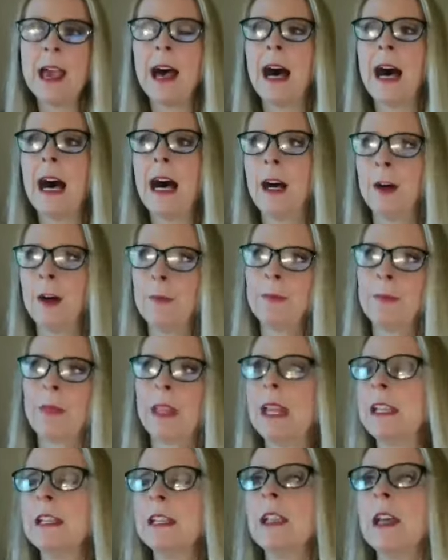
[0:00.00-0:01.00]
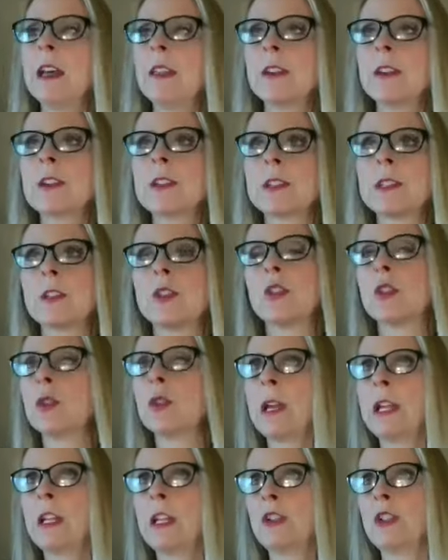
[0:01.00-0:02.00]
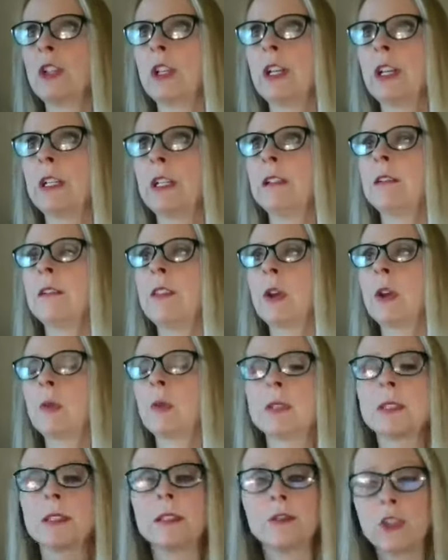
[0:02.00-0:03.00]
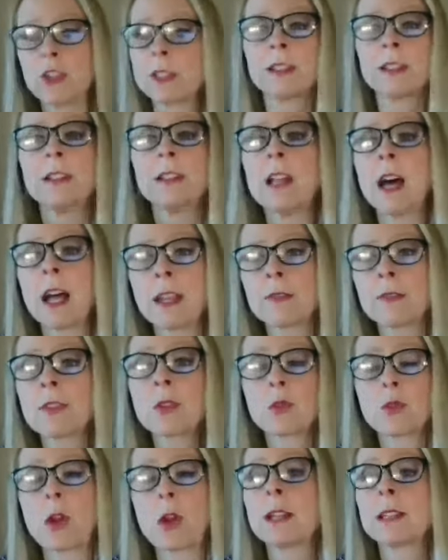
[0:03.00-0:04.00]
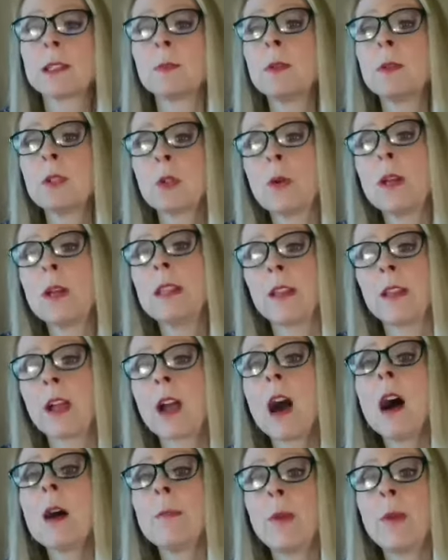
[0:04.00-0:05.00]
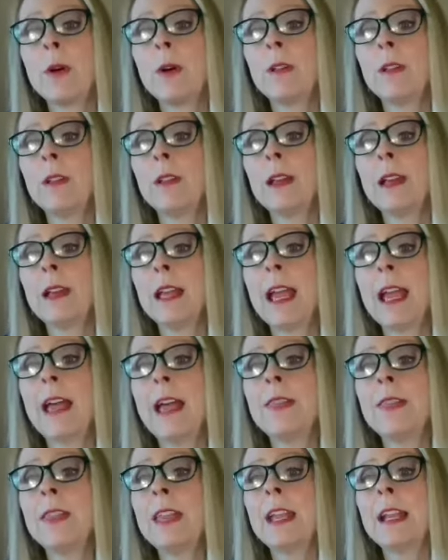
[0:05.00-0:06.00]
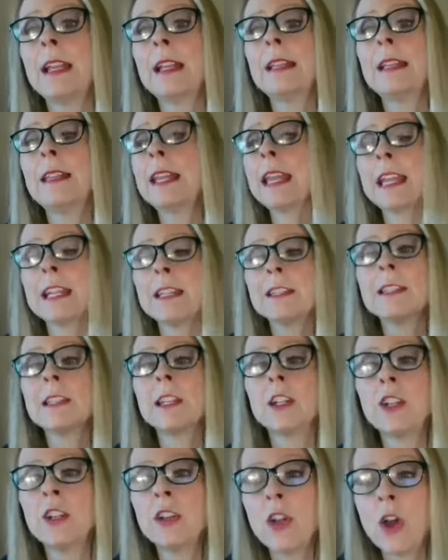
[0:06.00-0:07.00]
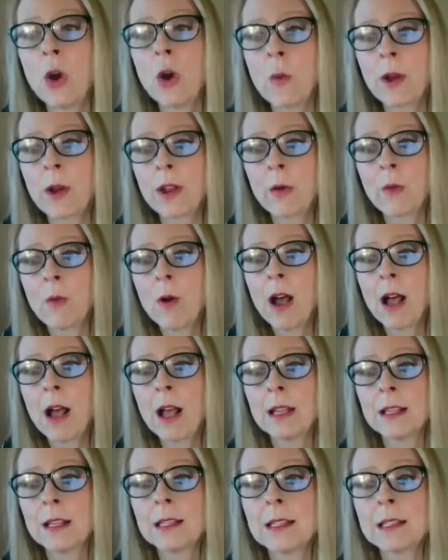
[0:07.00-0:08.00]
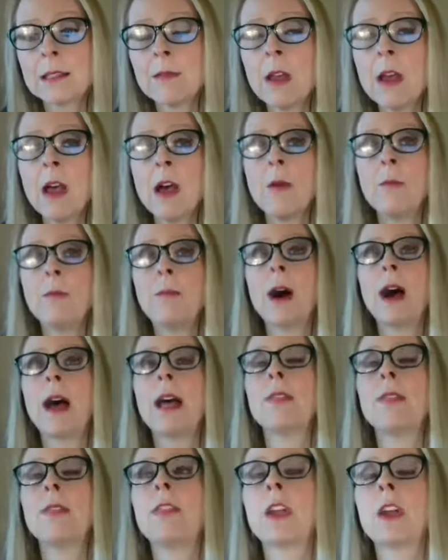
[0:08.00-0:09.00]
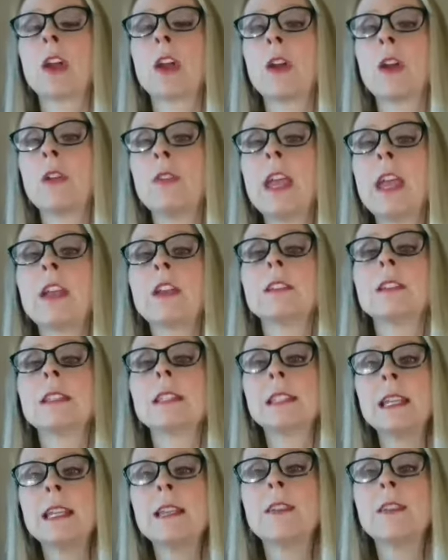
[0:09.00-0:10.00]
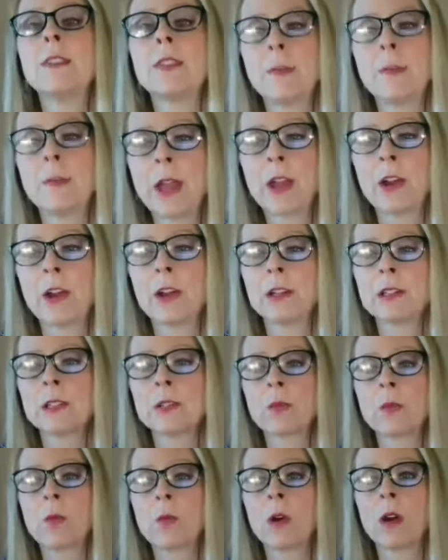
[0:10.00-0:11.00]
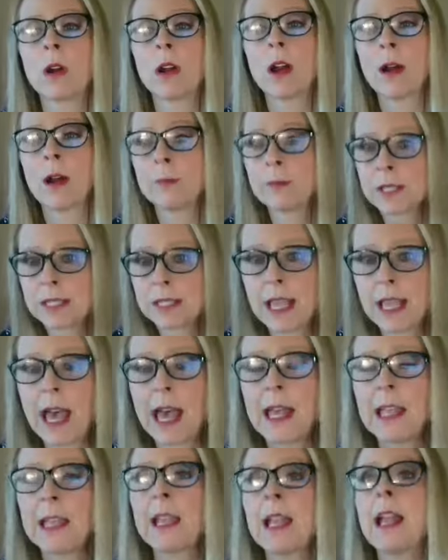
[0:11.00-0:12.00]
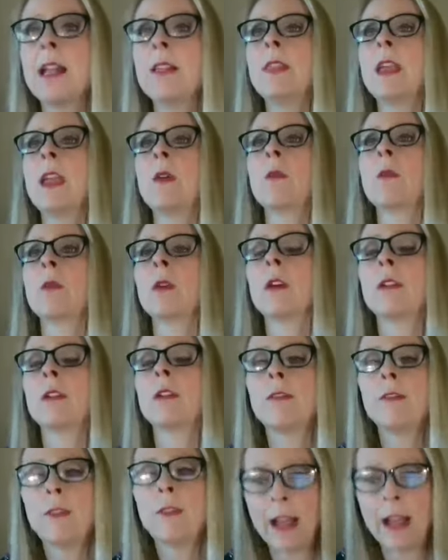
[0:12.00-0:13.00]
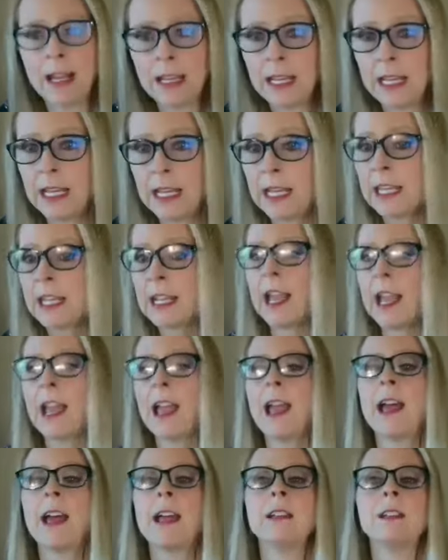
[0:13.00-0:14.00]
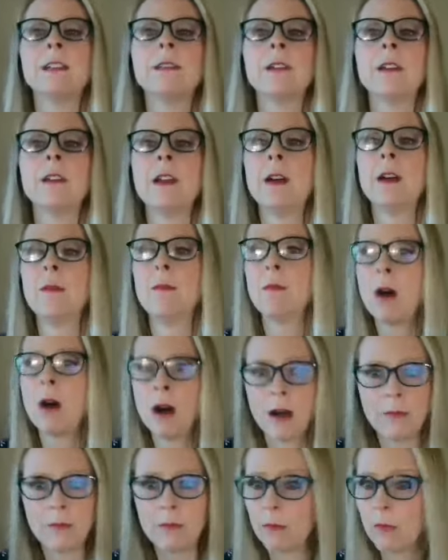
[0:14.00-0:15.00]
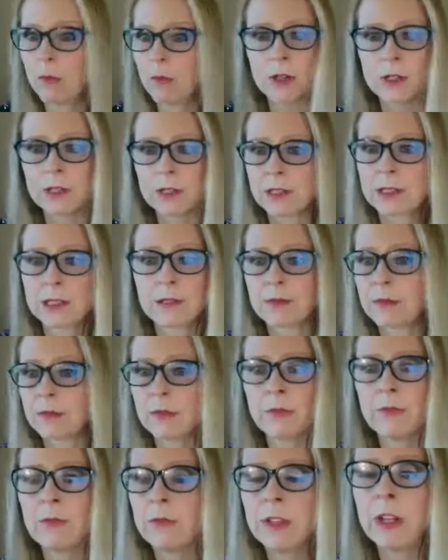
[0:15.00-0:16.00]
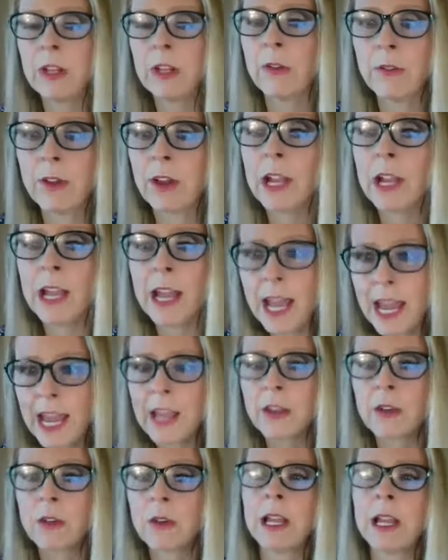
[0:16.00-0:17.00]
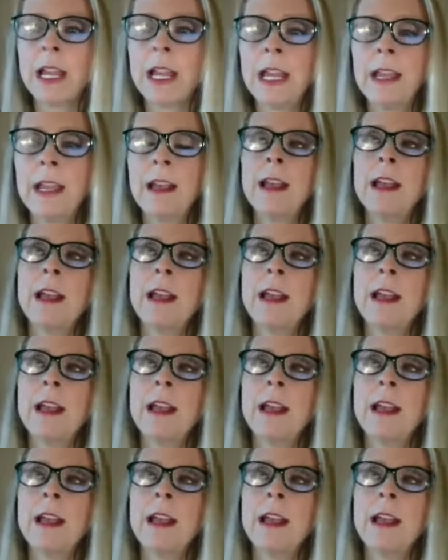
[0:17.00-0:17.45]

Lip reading: In another situation, there was just a lot of stress between the couple, and the kids didn't know what it was, but they could see that the parents were upset and they were fighting, and mom was, you know, very angry.